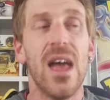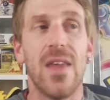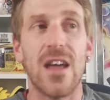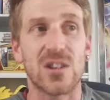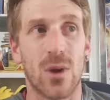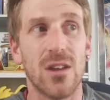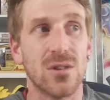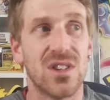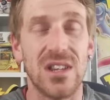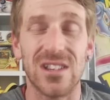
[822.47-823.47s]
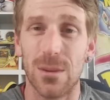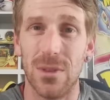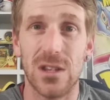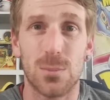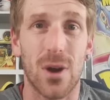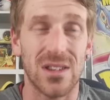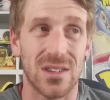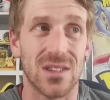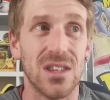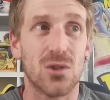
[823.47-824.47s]
and that's why you're seeing some of these
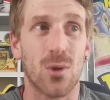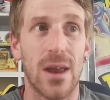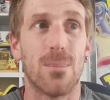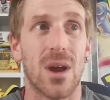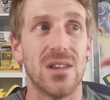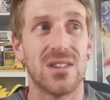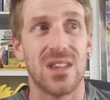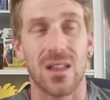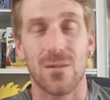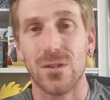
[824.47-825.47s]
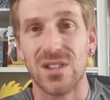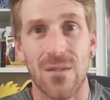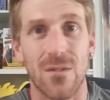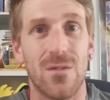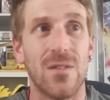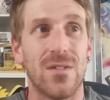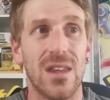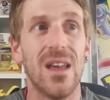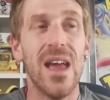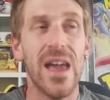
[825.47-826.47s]
prices, these graded prices selling for
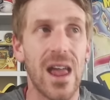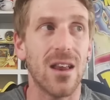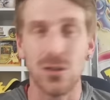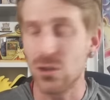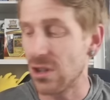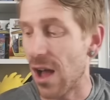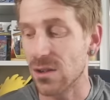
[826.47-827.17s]
$750, $800